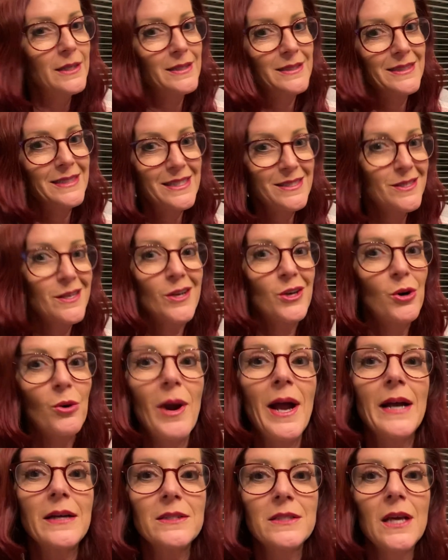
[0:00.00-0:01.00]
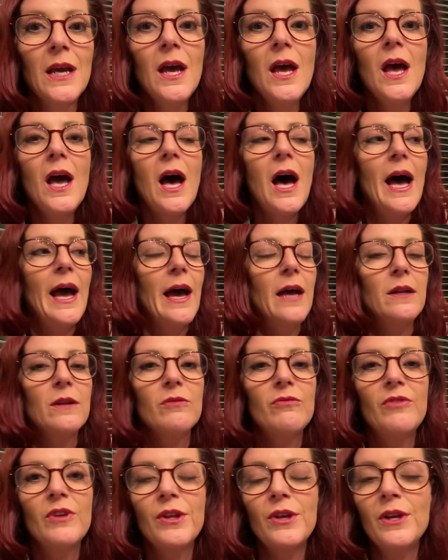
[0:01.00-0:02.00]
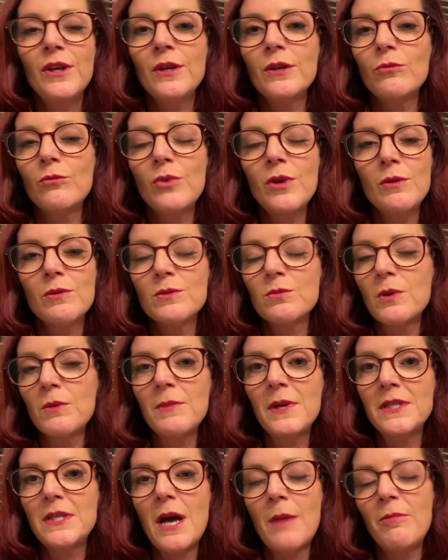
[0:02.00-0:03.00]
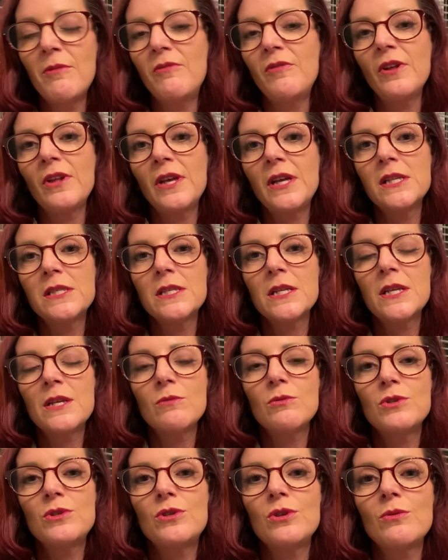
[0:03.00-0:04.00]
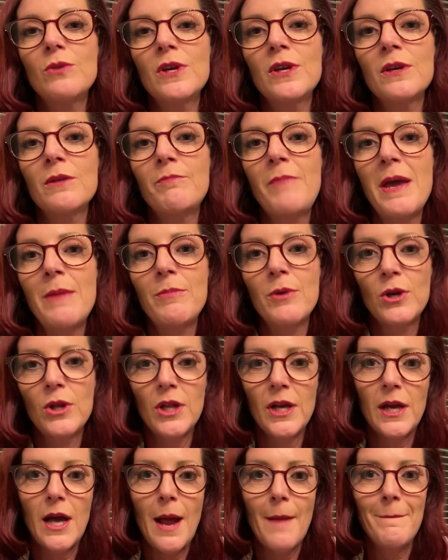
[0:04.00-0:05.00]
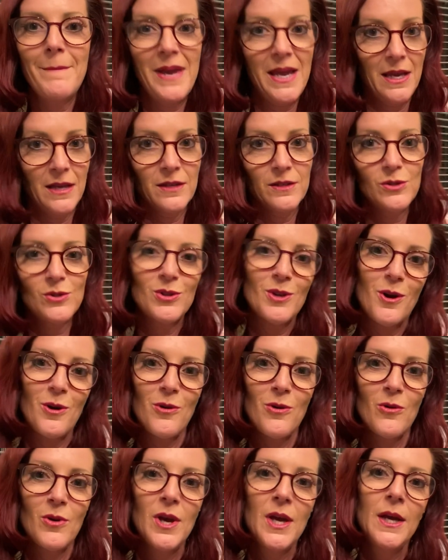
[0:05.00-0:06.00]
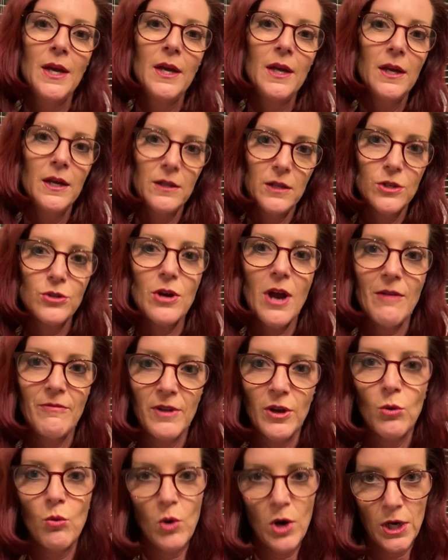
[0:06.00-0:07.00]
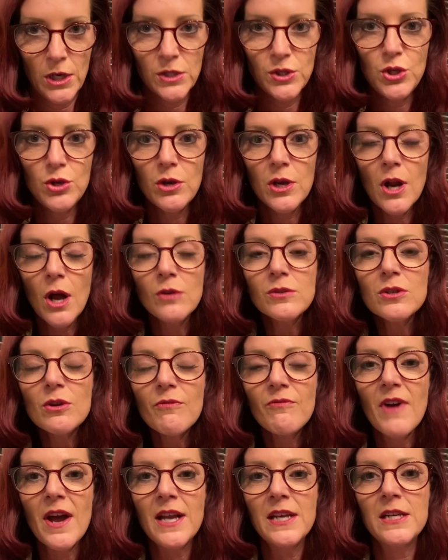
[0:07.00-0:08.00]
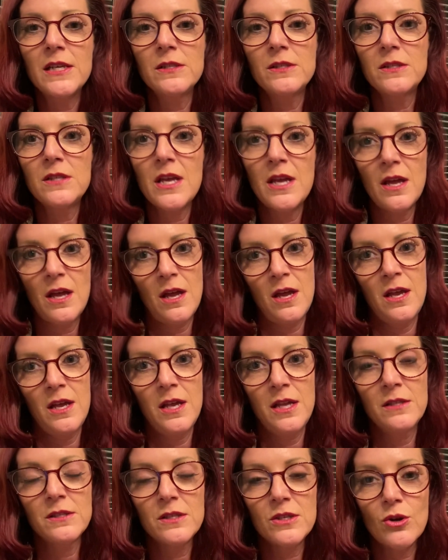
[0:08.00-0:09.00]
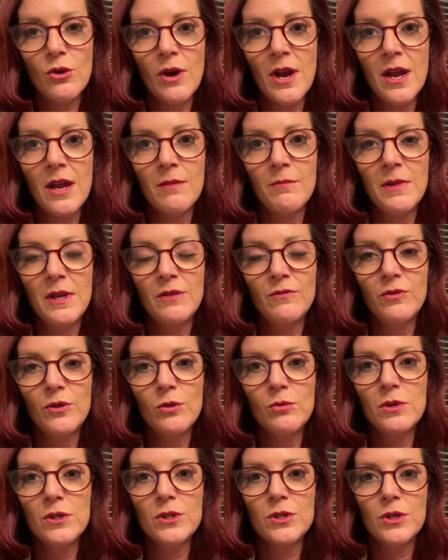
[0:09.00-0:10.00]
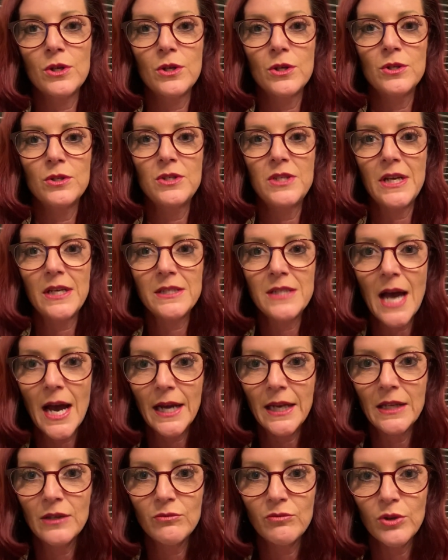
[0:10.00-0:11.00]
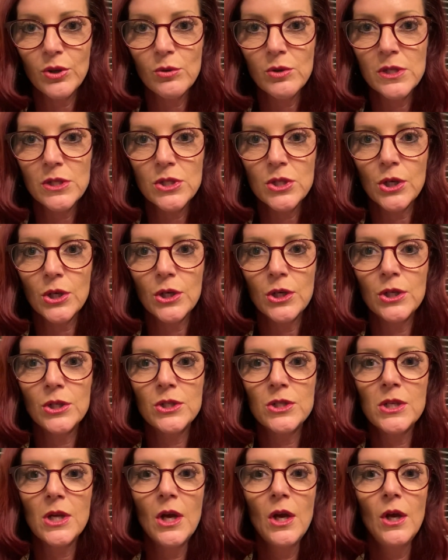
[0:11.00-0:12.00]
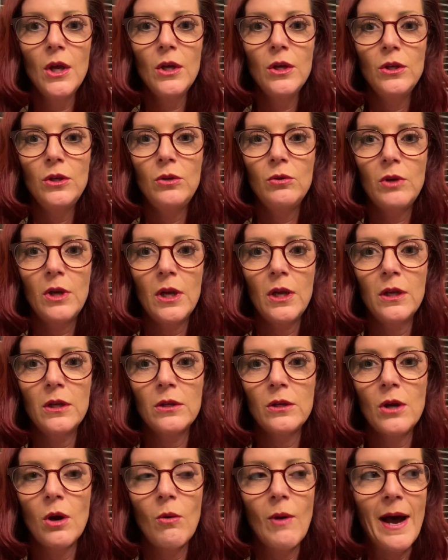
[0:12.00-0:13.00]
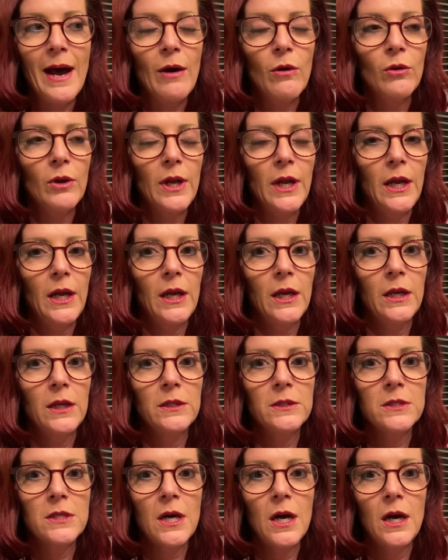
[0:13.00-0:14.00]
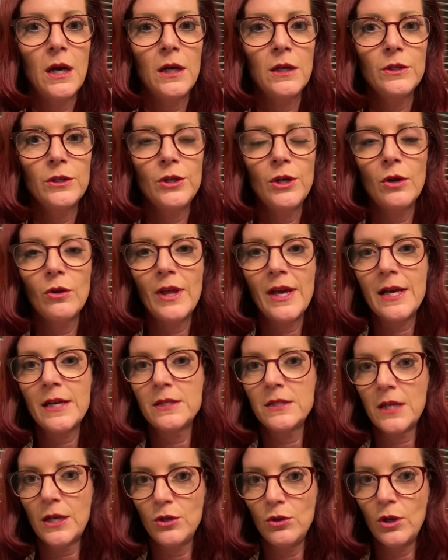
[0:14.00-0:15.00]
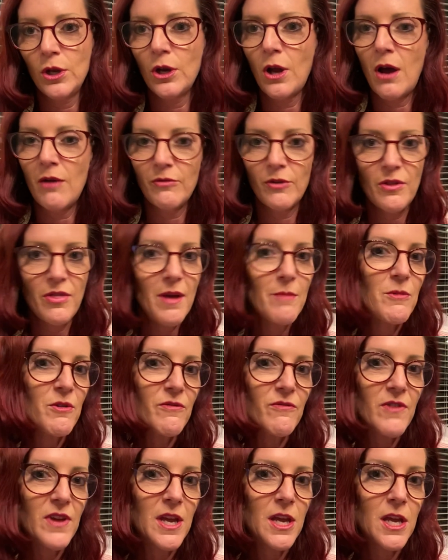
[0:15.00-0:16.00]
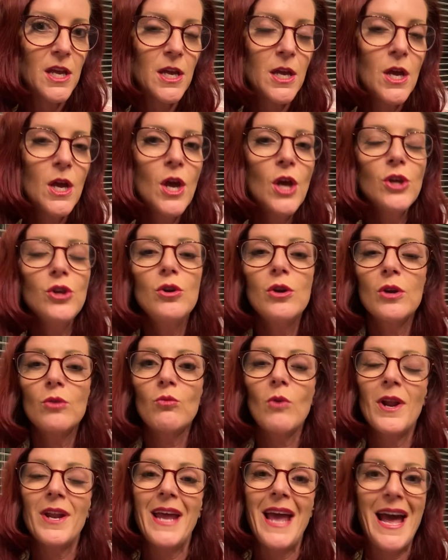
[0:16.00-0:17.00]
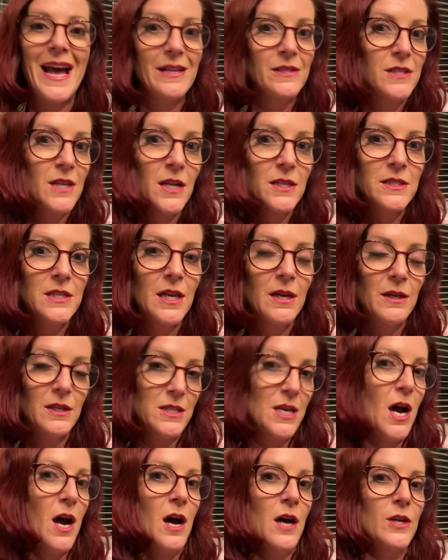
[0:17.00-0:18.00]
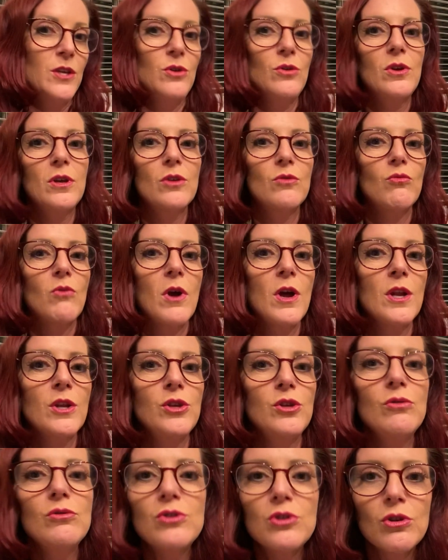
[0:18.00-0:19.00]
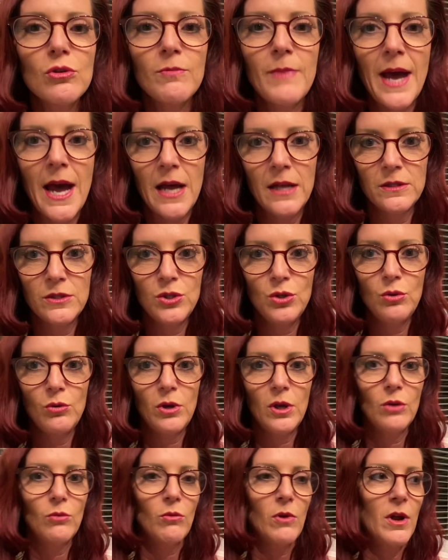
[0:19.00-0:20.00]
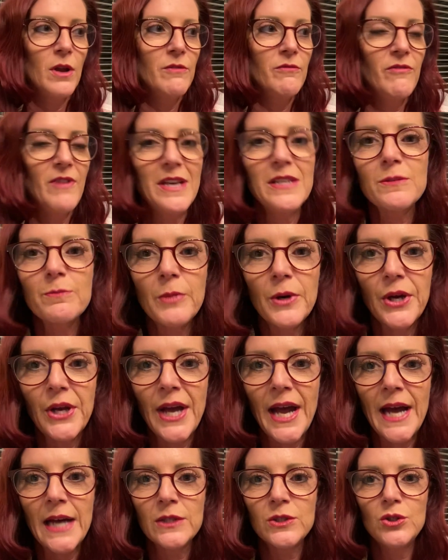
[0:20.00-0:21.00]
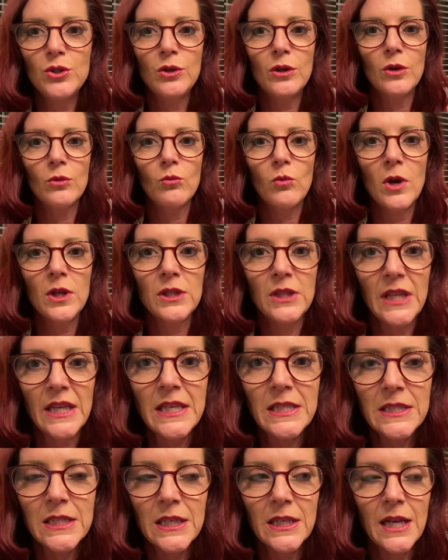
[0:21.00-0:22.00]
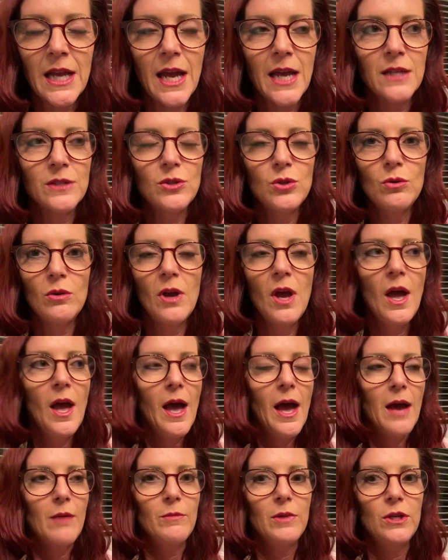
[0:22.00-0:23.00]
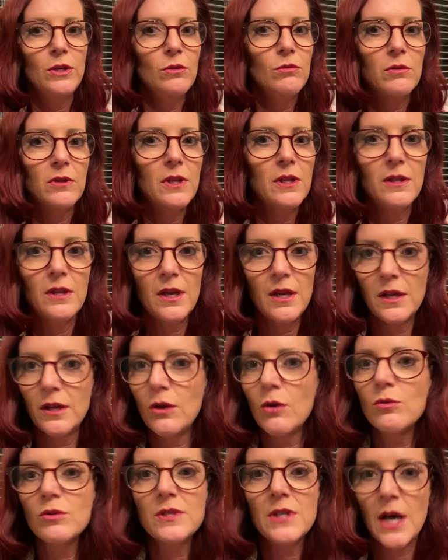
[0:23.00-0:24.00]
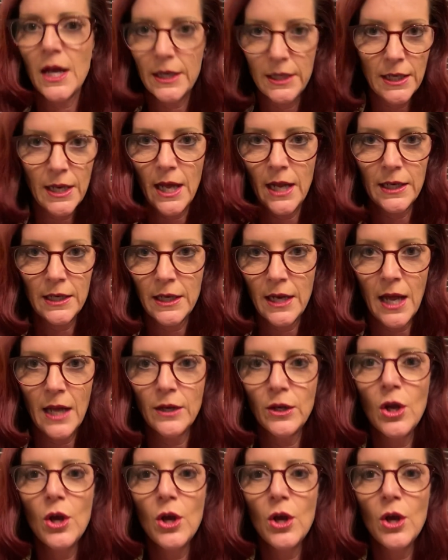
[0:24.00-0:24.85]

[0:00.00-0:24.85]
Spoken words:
that's not correct. I had an affiliate, he was one of my top affiliates, and he was doing pay-per-click on Bing. So the traffic works. You can also find Instagram influencers, TikTok influencers. You can go out and, like I said, you can offer them a fee. You can run ads on TikTok. You can run YouTube ads. You can run Facebook ads. You can run LinkedIn ads. It goes on and on and on.